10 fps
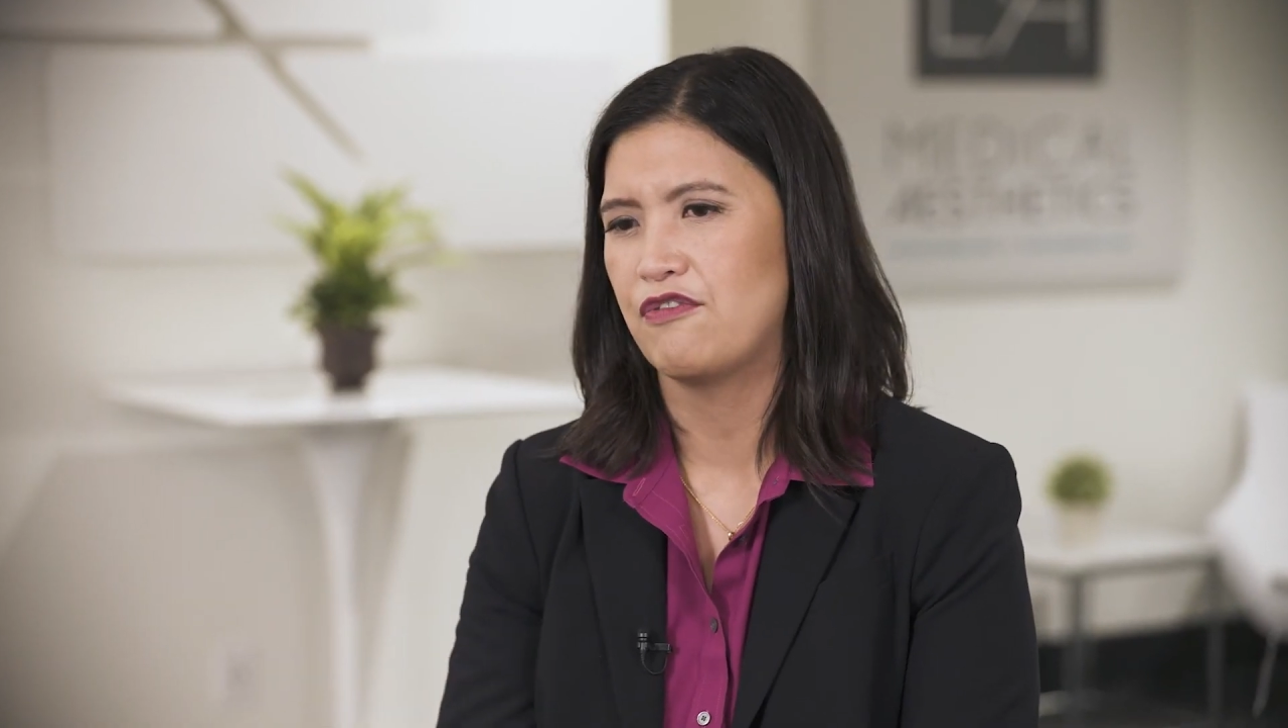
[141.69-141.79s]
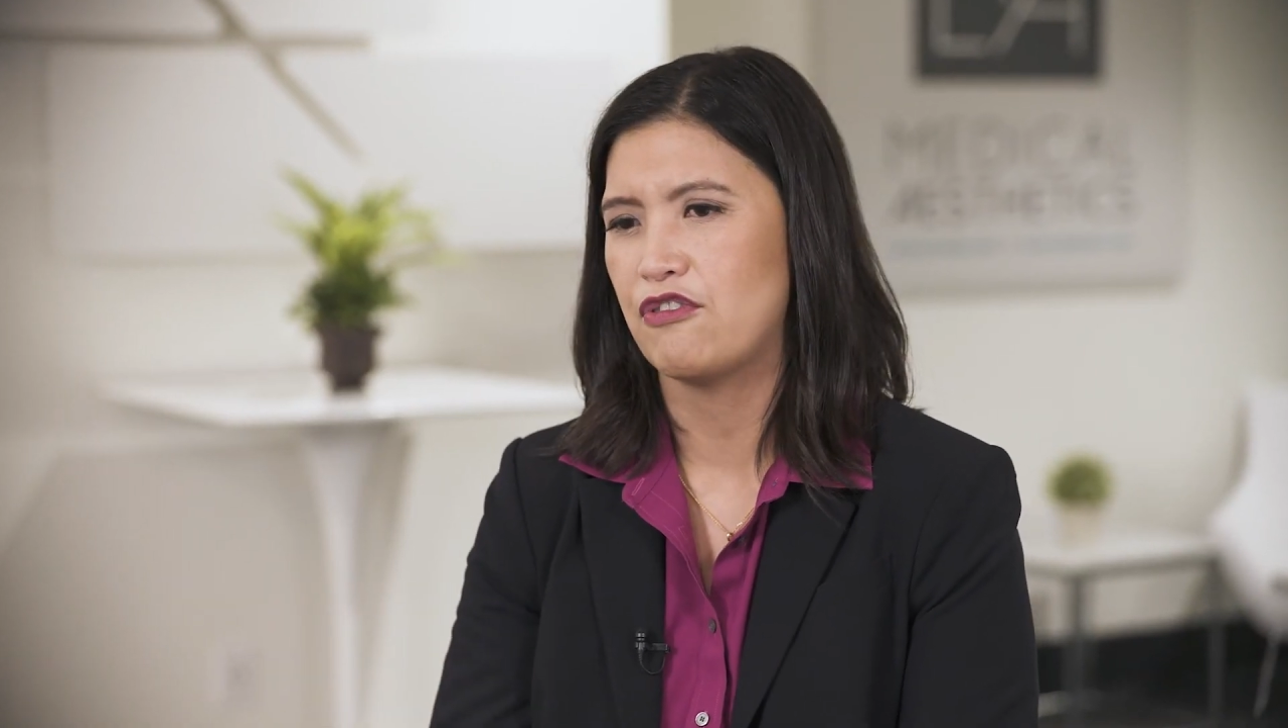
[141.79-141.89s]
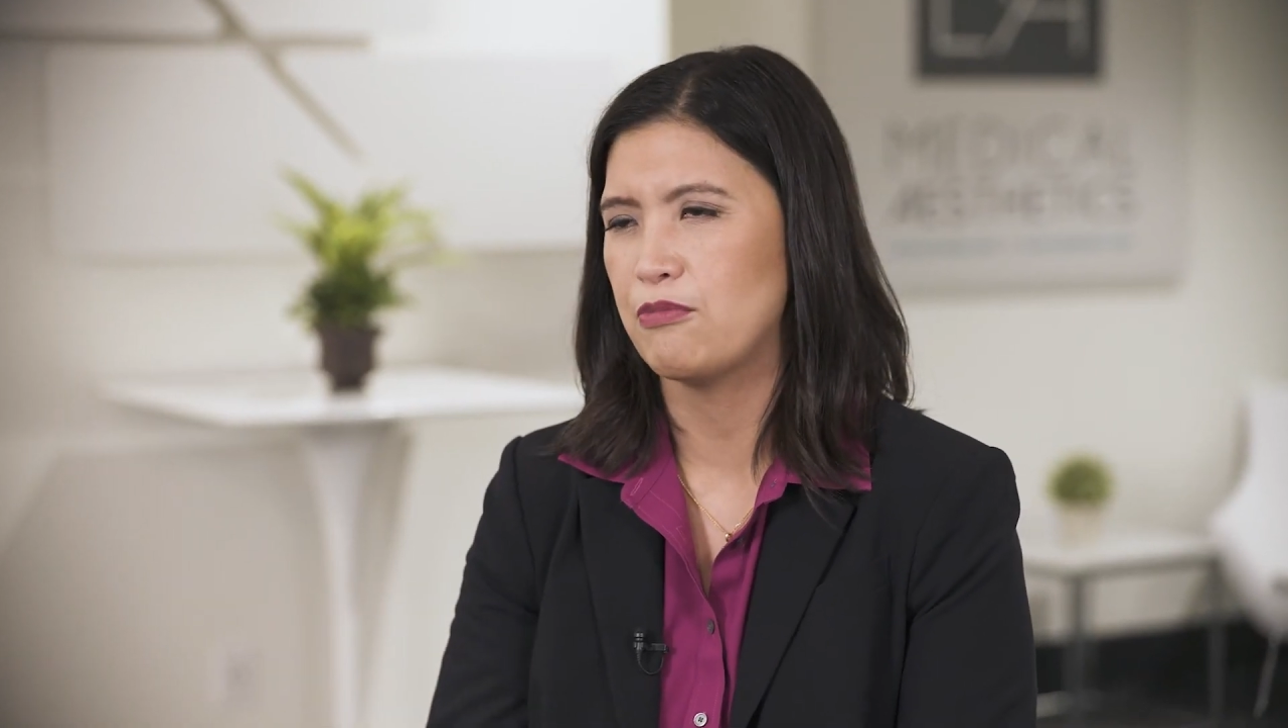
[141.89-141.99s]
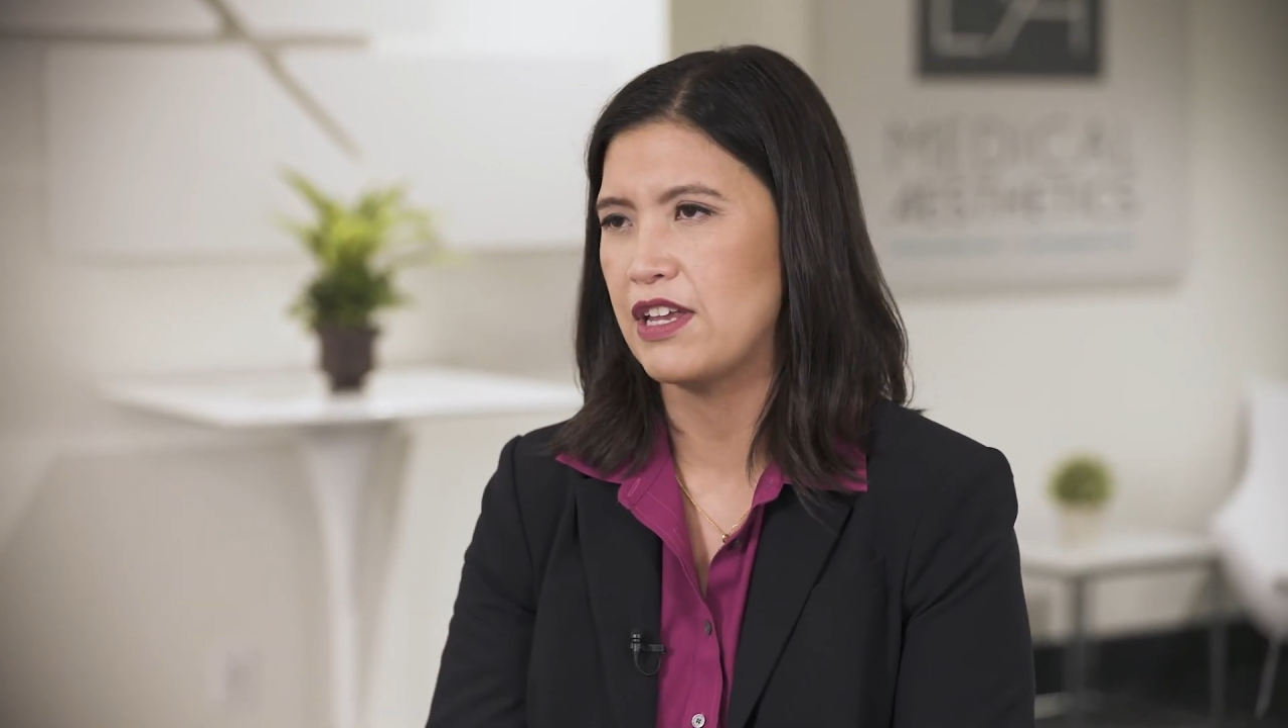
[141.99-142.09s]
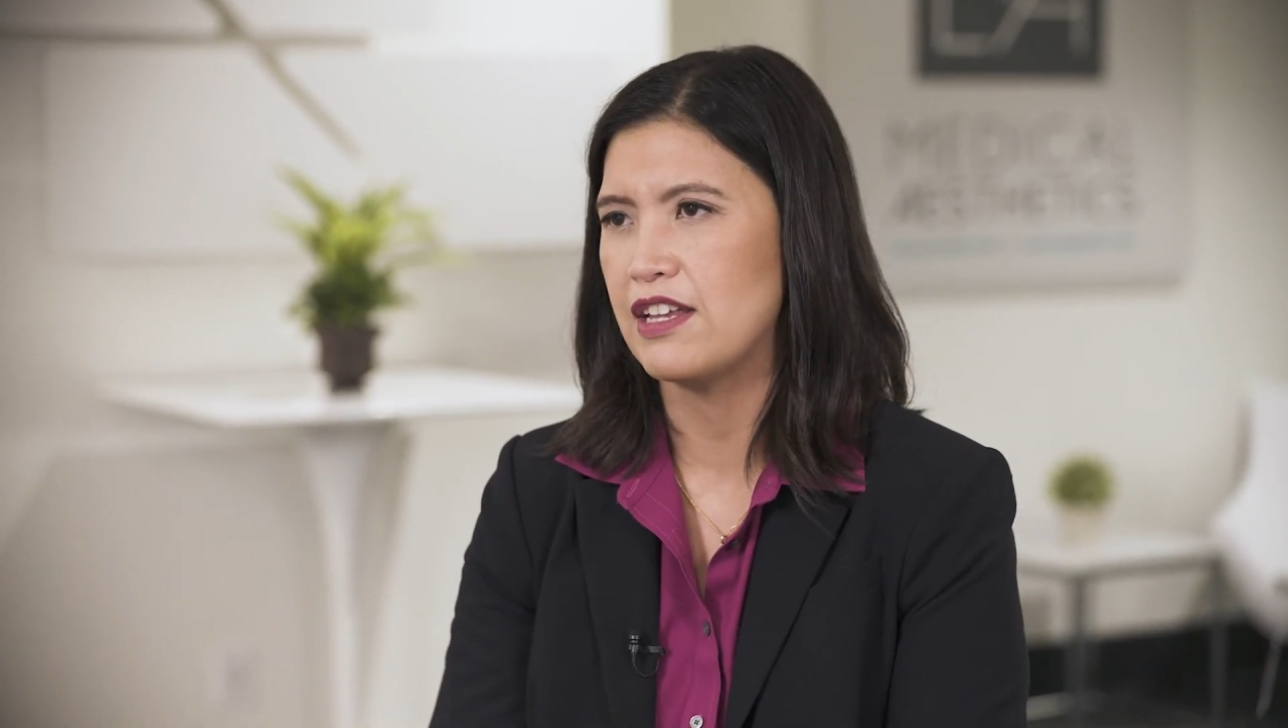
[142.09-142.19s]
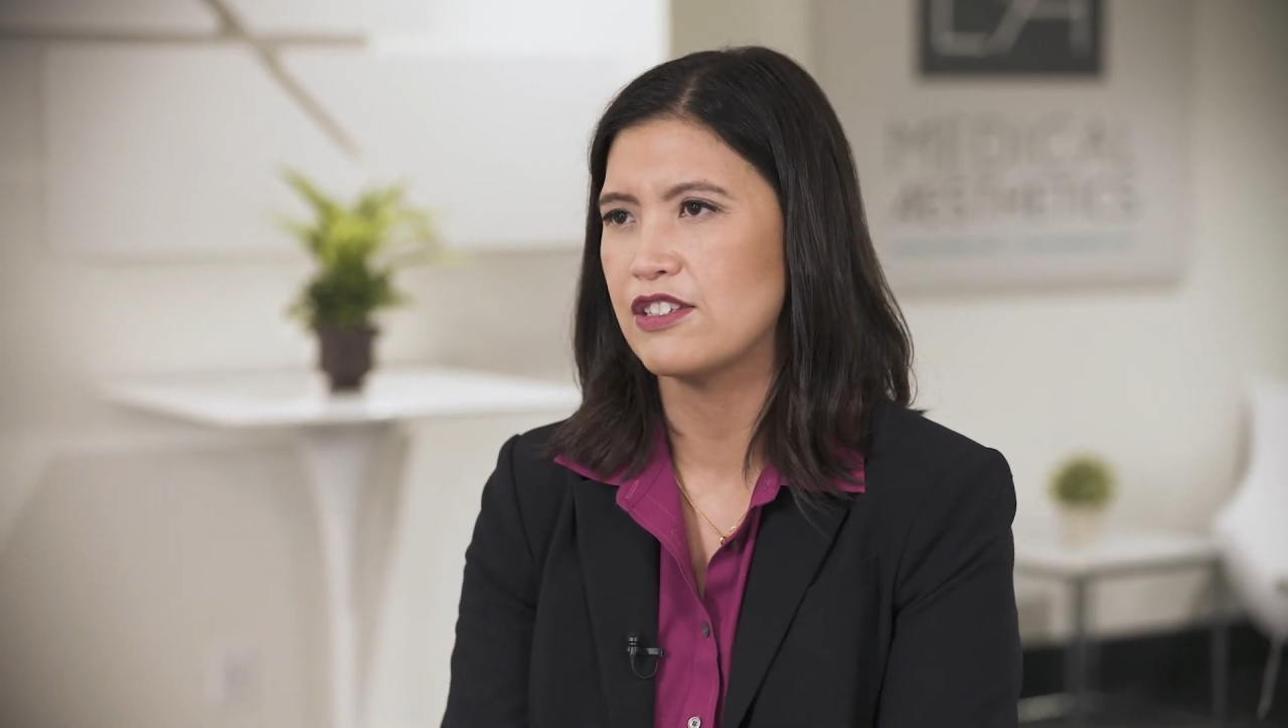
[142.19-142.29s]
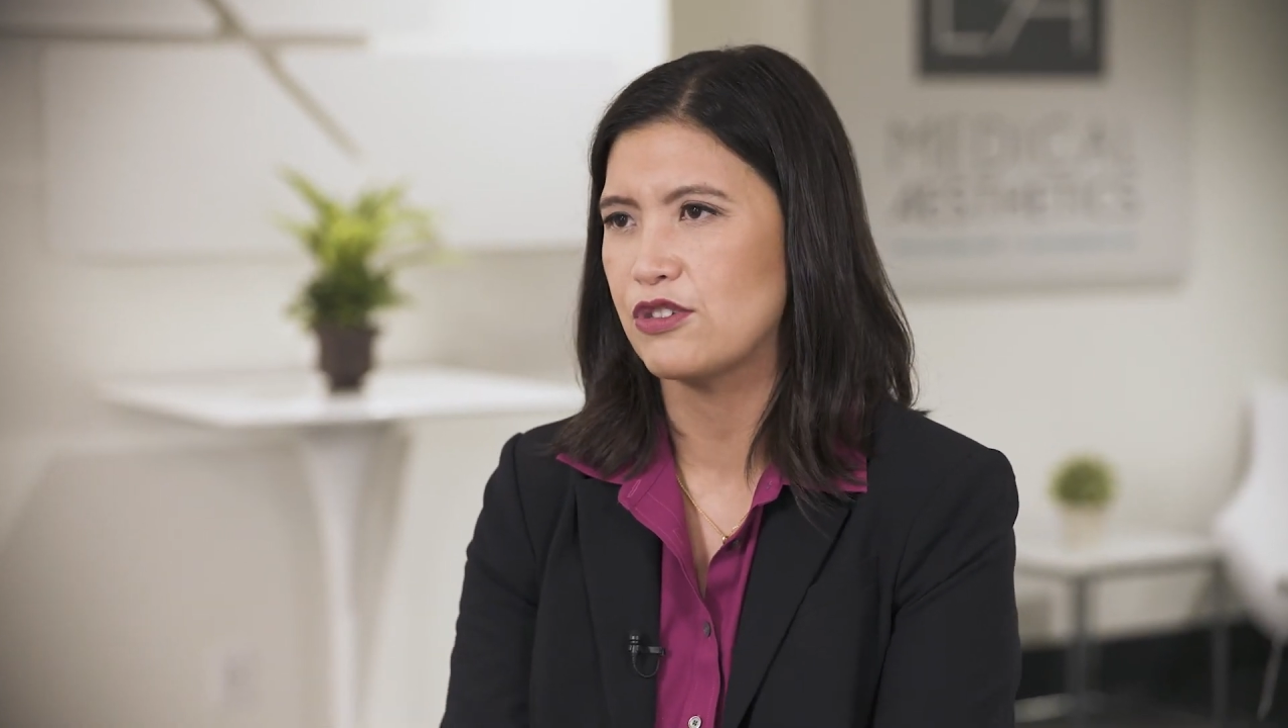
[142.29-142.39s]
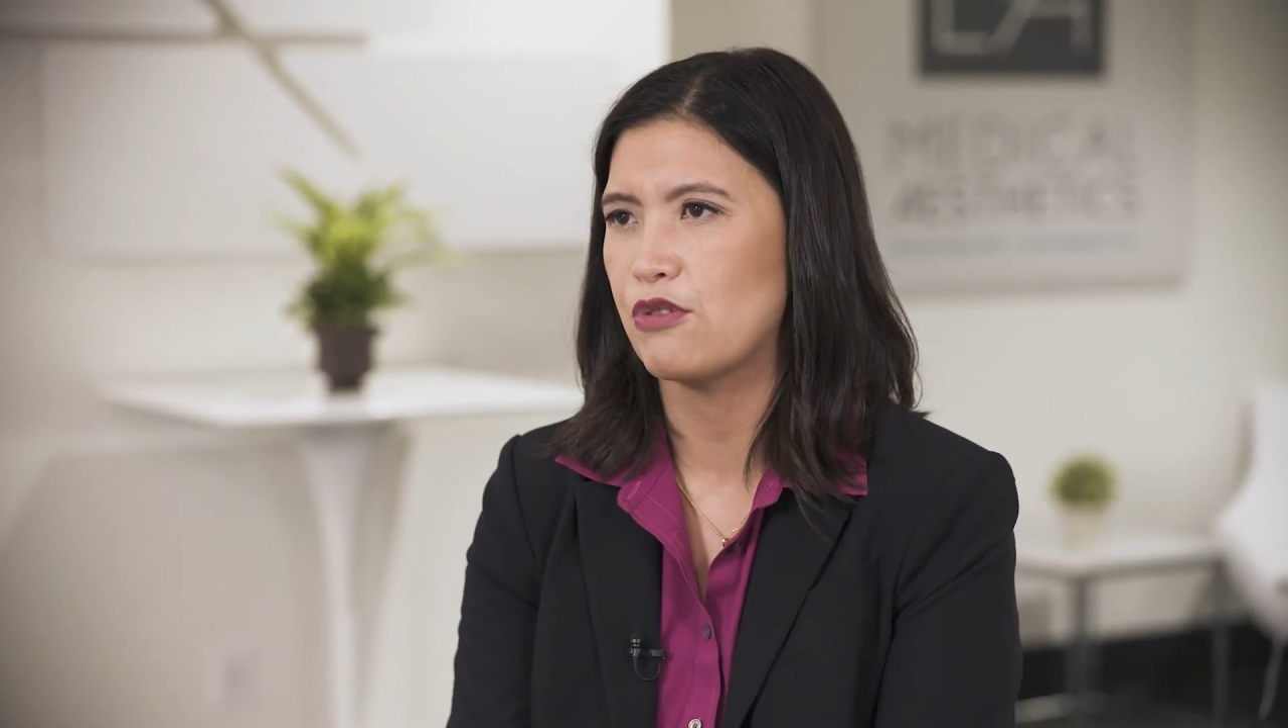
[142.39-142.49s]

for me, is so